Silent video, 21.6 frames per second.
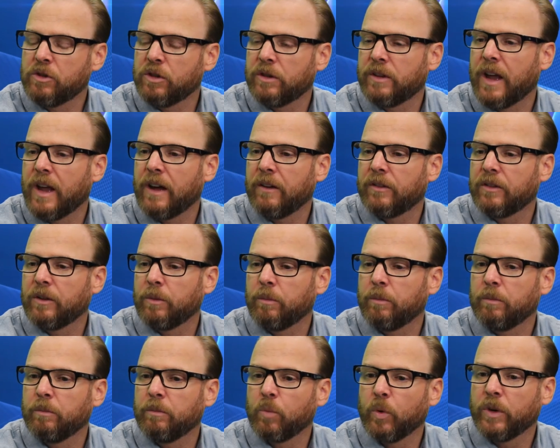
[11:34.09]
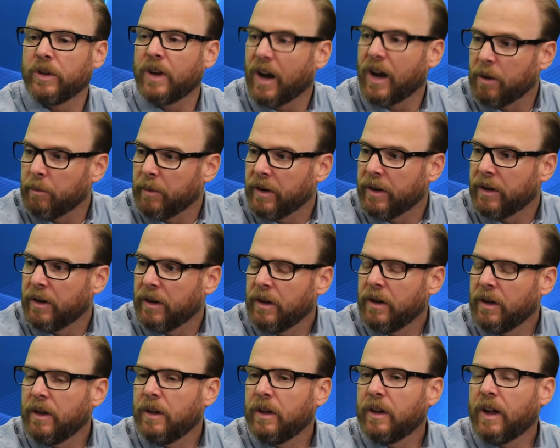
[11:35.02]
to just have some retirement,
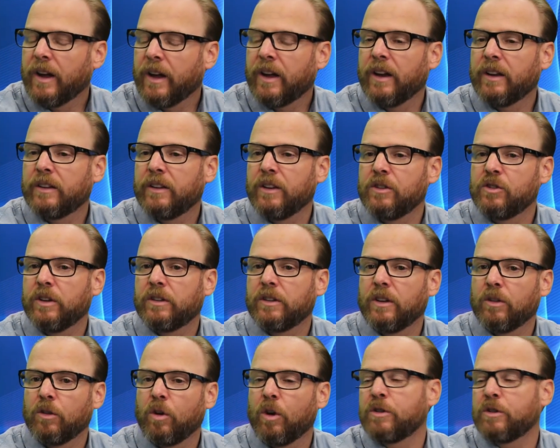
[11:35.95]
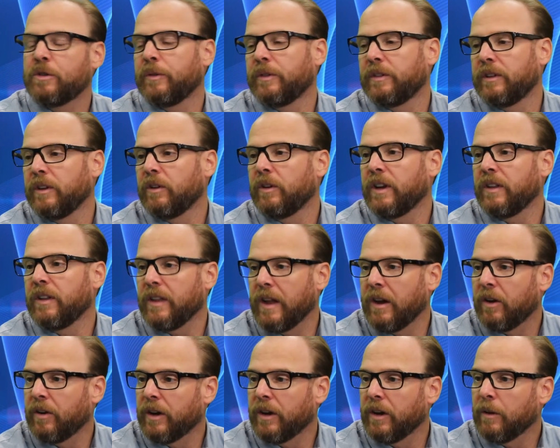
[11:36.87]
I kind of suggest a larger facility in
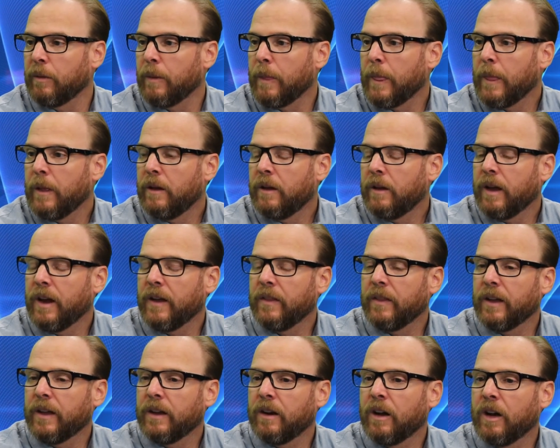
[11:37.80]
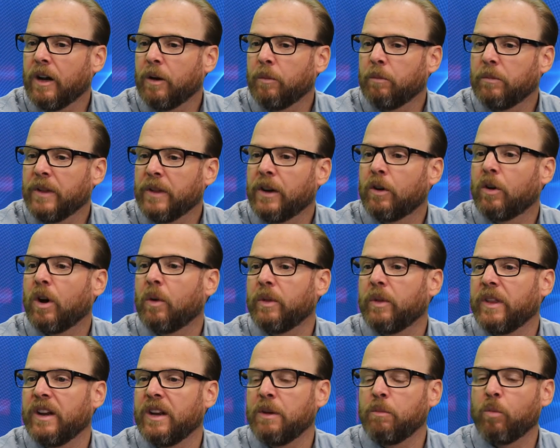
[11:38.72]
the area. And then um, later on,
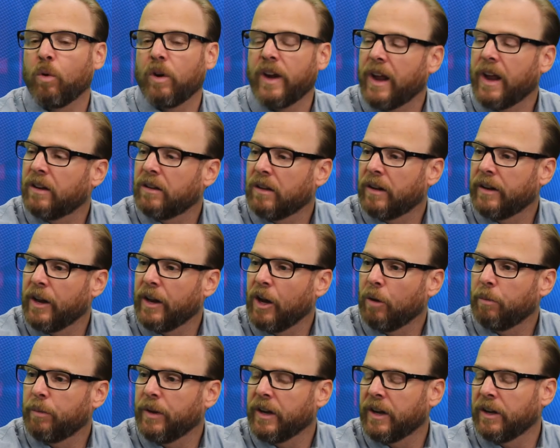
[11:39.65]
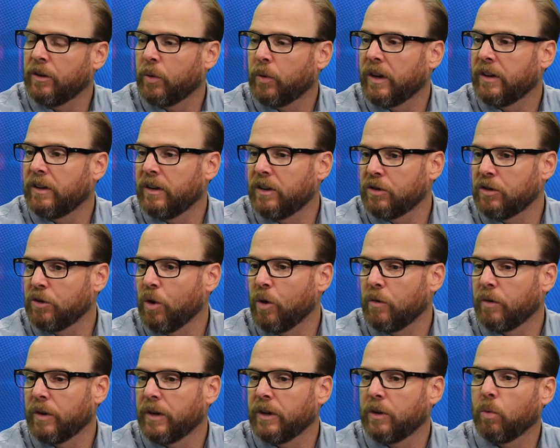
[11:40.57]
when they need more hands-on help, they can transition
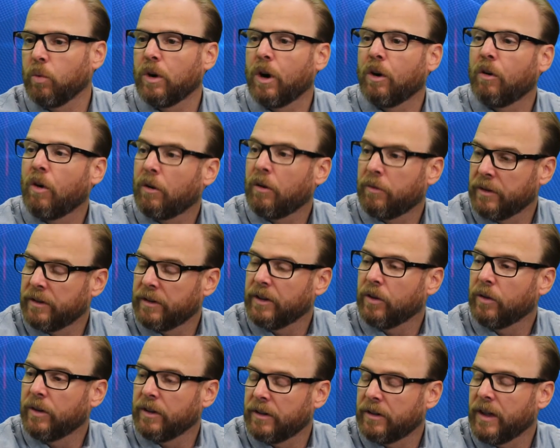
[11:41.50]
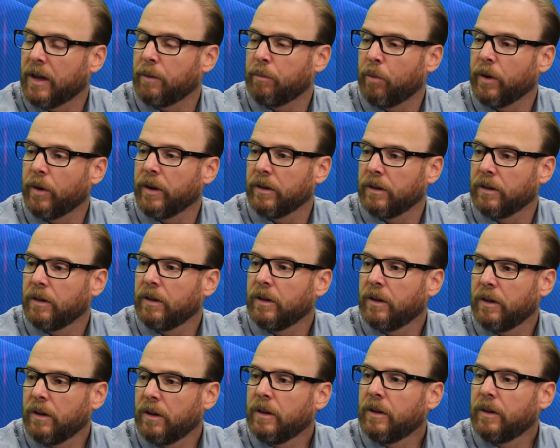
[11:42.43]
over into one of our facilities at that point.
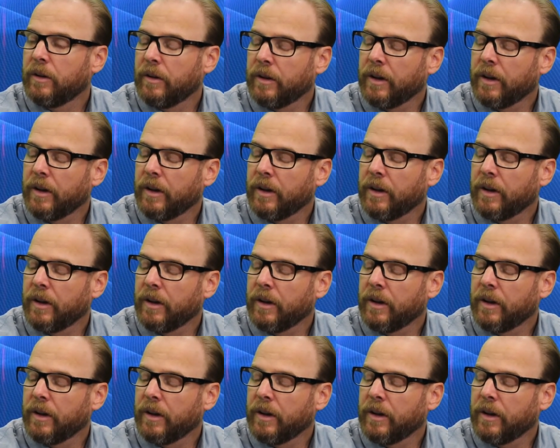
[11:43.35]
Okay.